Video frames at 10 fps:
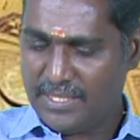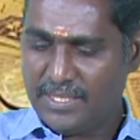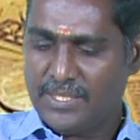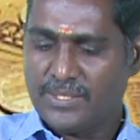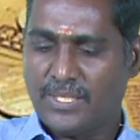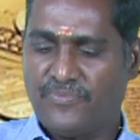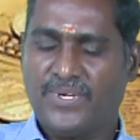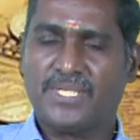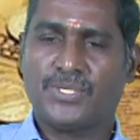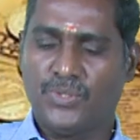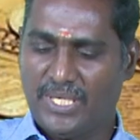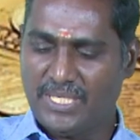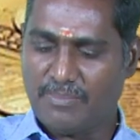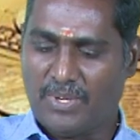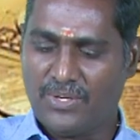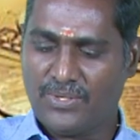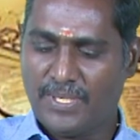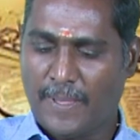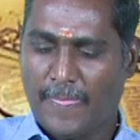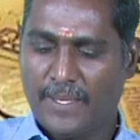So the first unit is about
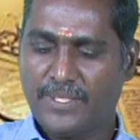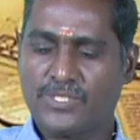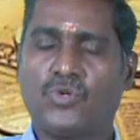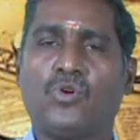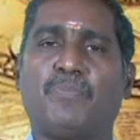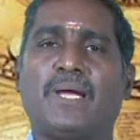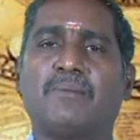the scope and